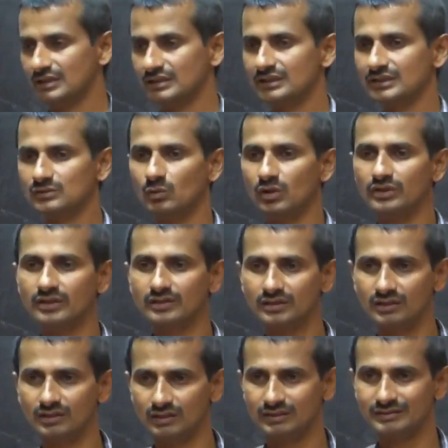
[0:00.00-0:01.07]
what are
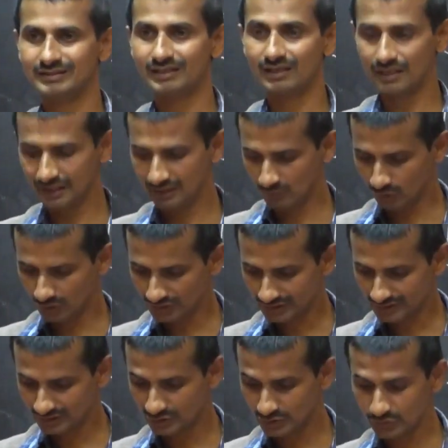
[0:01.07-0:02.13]

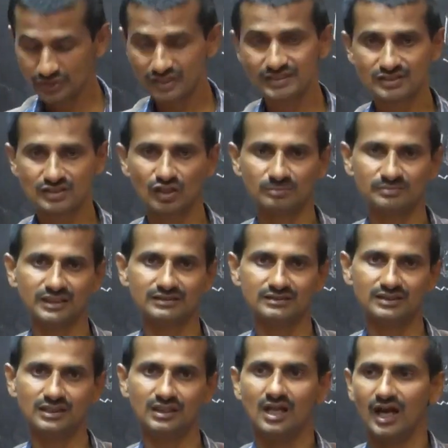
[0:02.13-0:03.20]
the duties of that
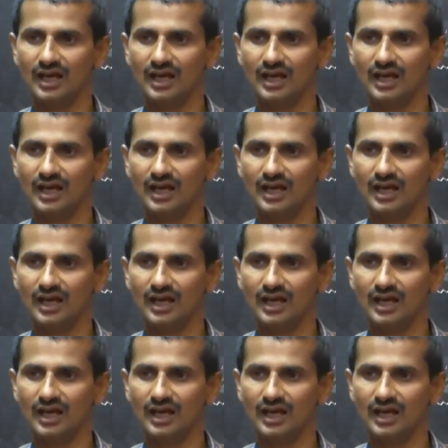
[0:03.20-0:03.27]
the